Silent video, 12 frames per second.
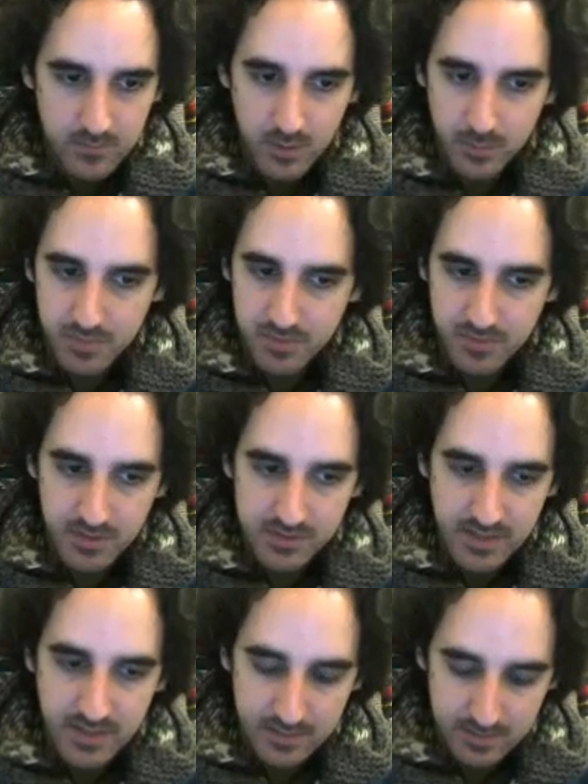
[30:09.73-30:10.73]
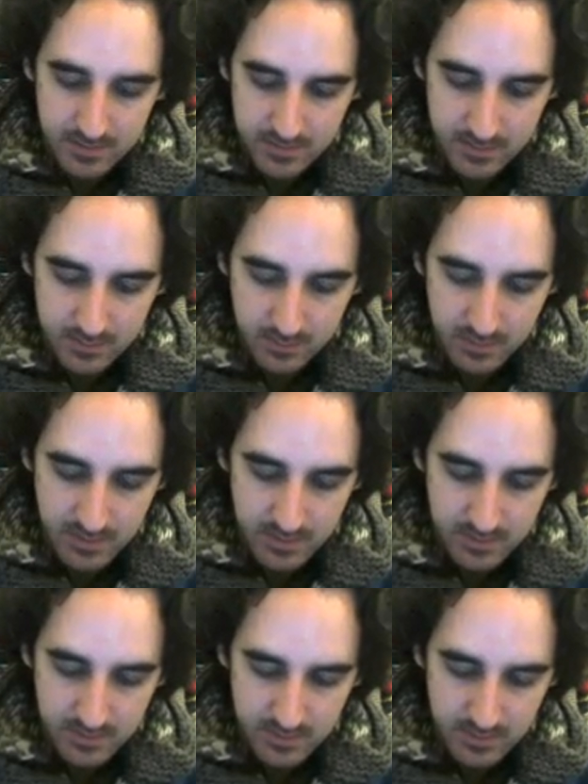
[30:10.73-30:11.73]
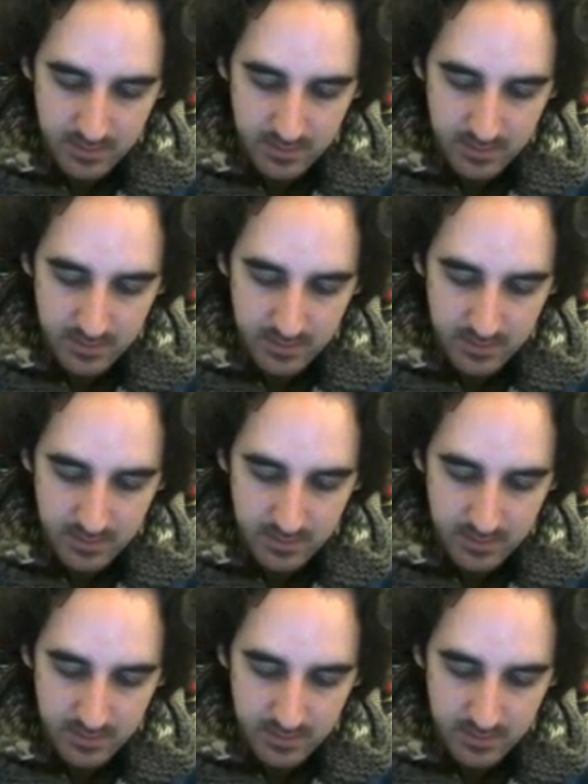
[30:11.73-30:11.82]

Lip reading: top sphere, I guess that's what it is.